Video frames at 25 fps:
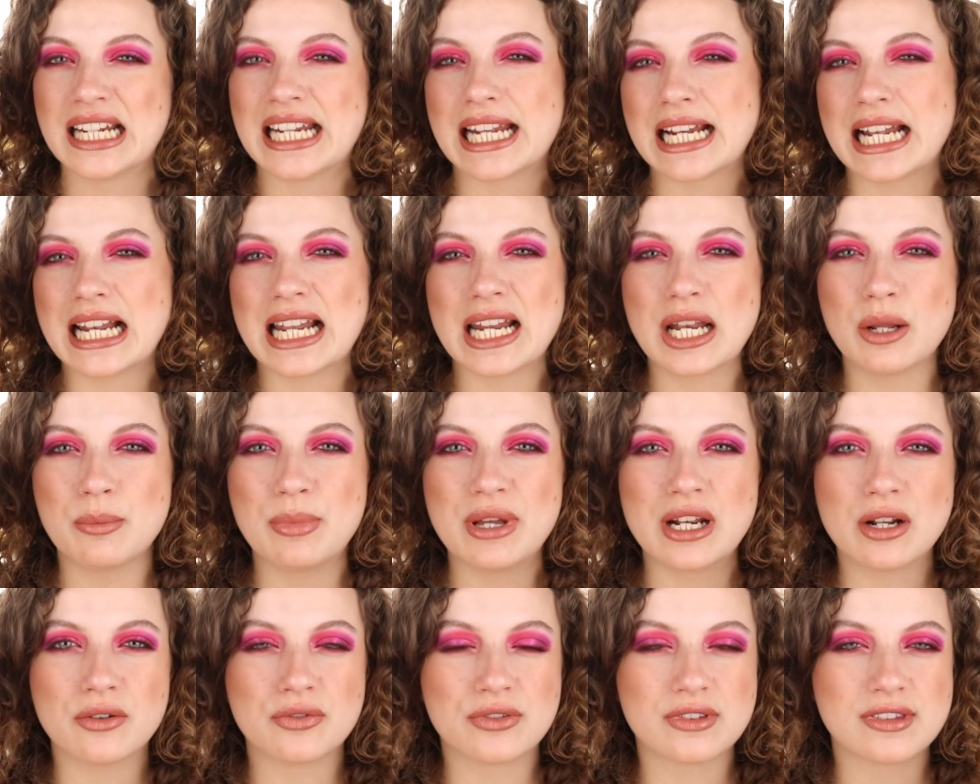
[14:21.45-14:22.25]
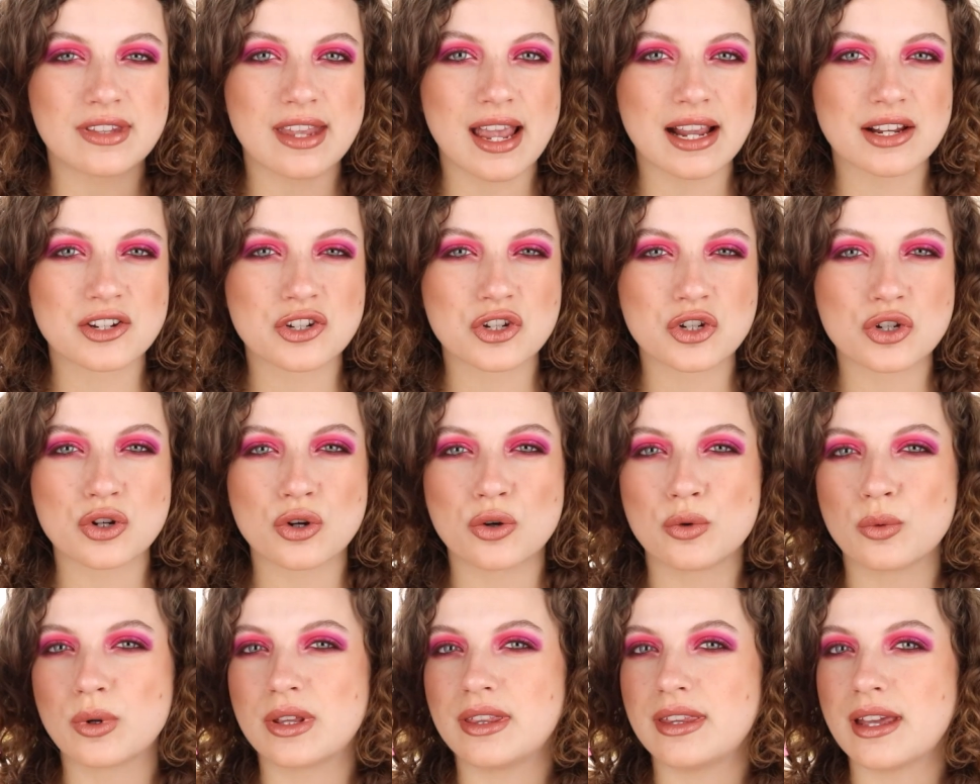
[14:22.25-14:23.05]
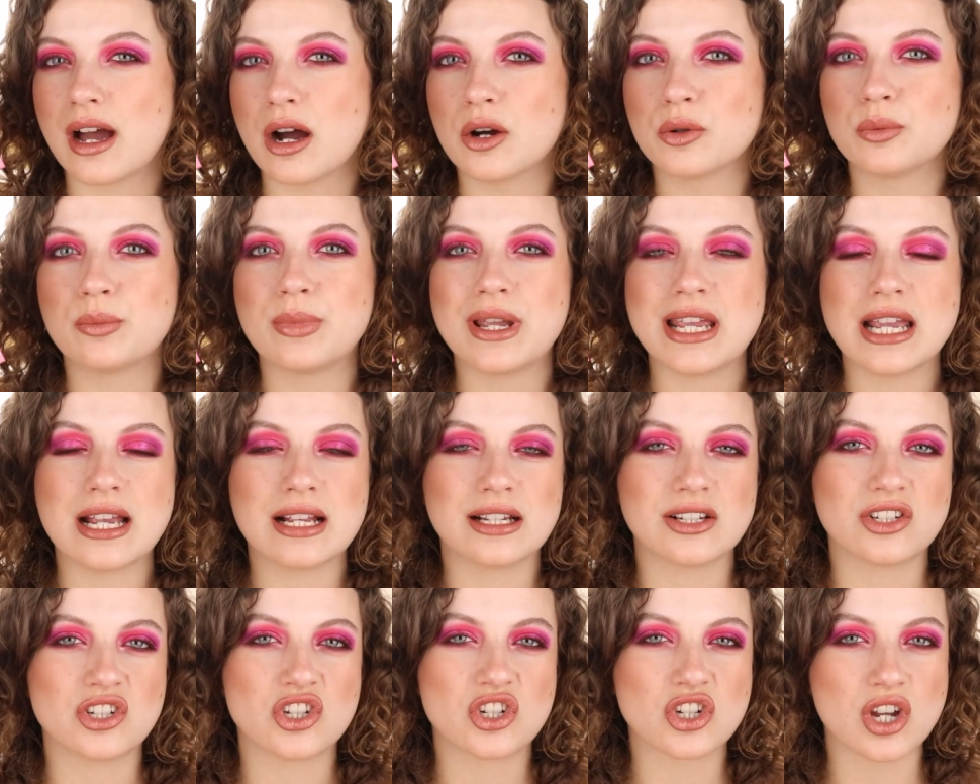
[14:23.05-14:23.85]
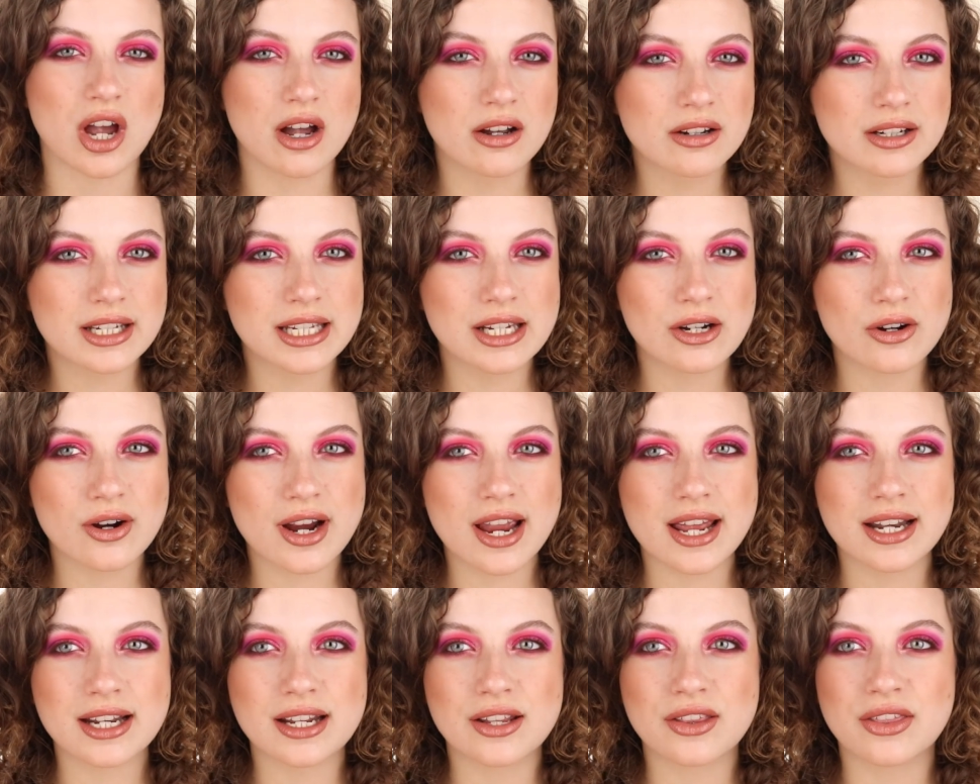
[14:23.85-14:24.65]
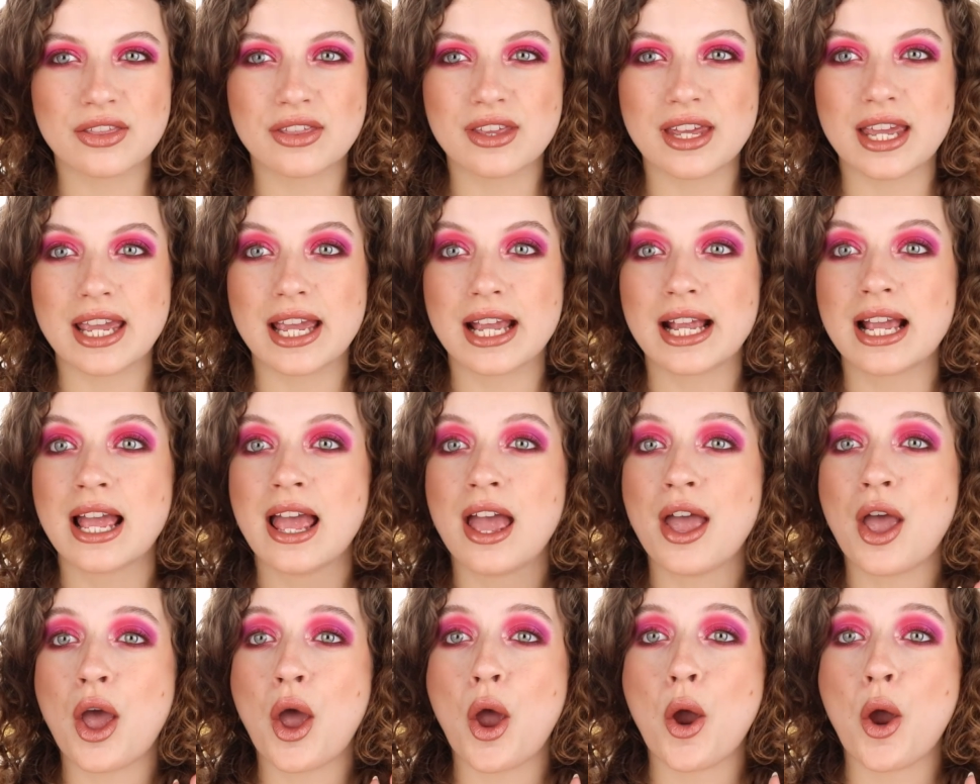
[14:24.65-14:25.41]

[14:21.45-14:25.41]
that little bit of texture without being chunky or anything